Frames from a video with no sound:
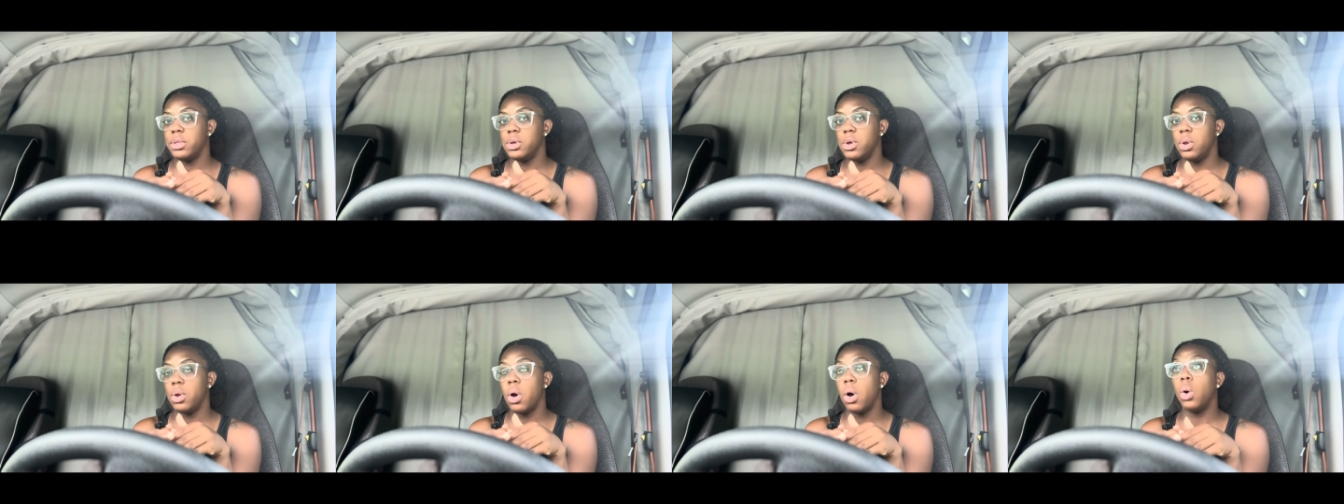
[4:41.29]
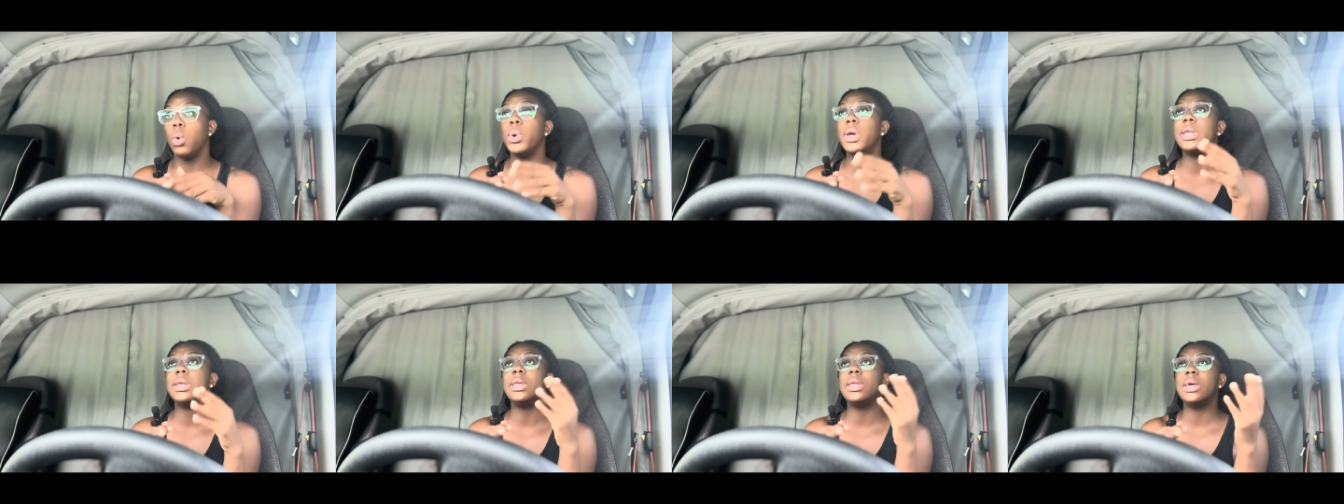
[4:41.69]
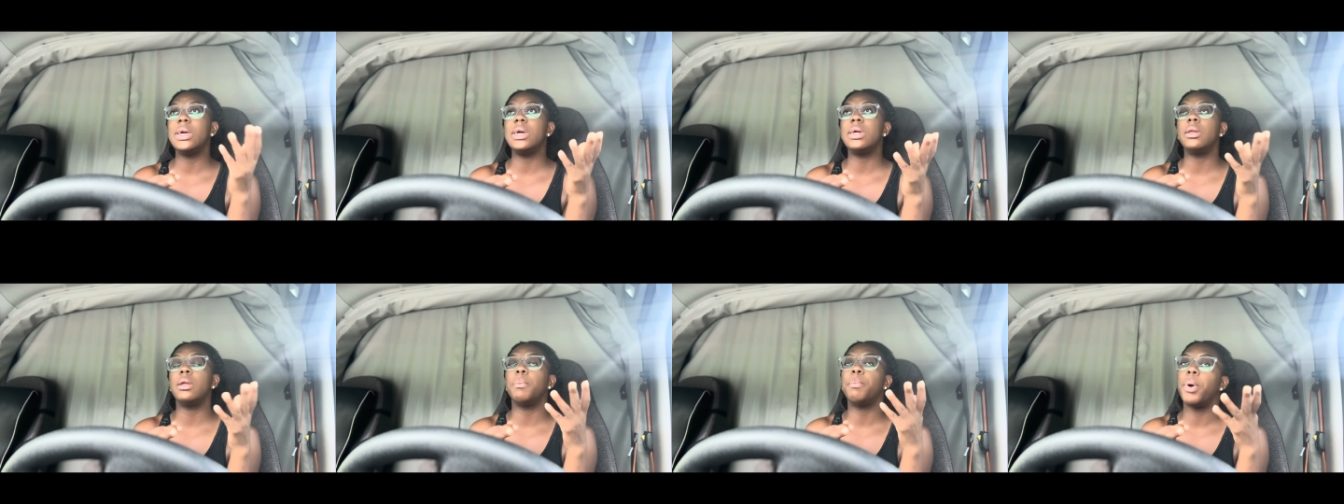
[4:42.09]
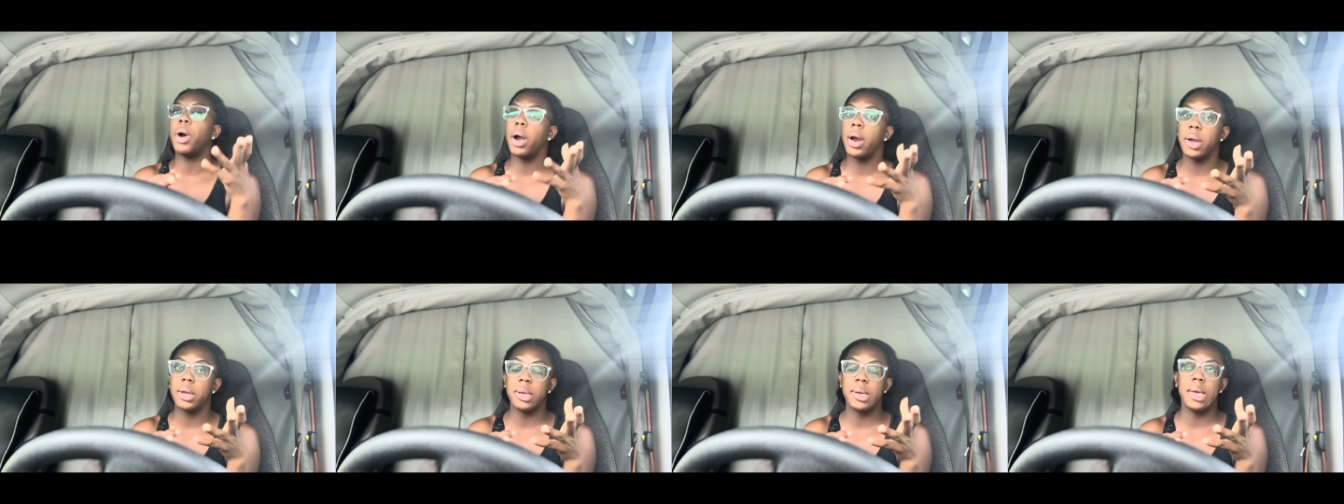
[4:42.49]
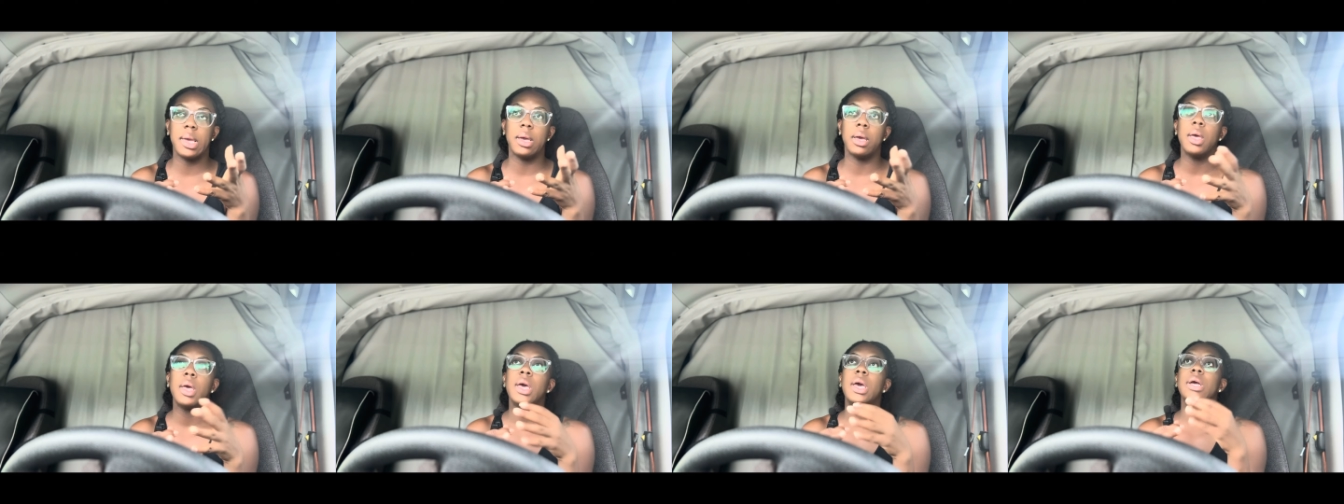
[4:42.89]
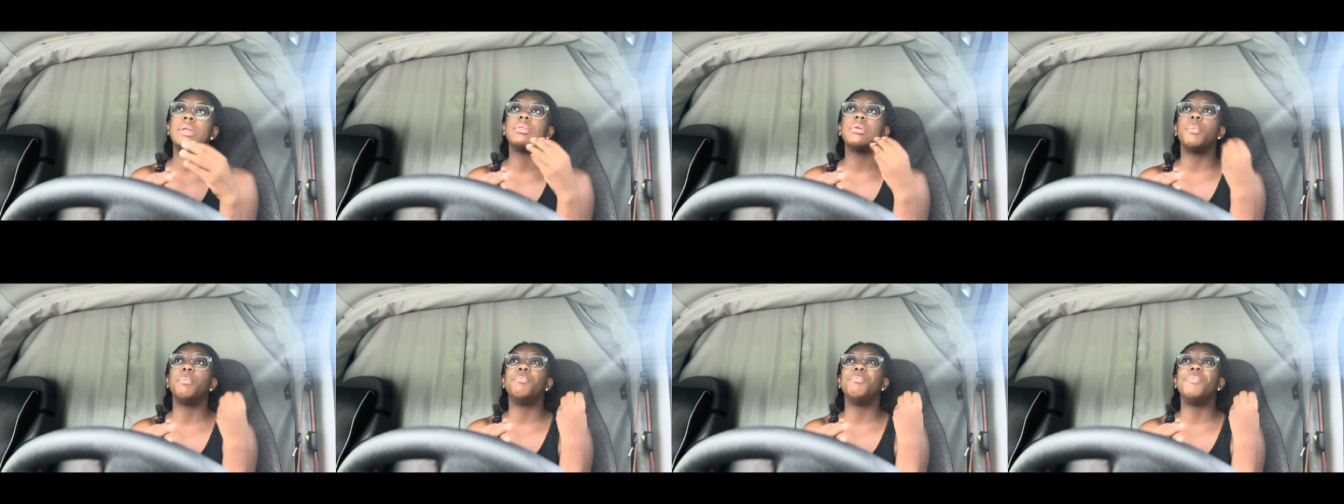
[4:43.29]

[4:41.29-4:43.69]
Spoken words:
You know, we need the parking. It's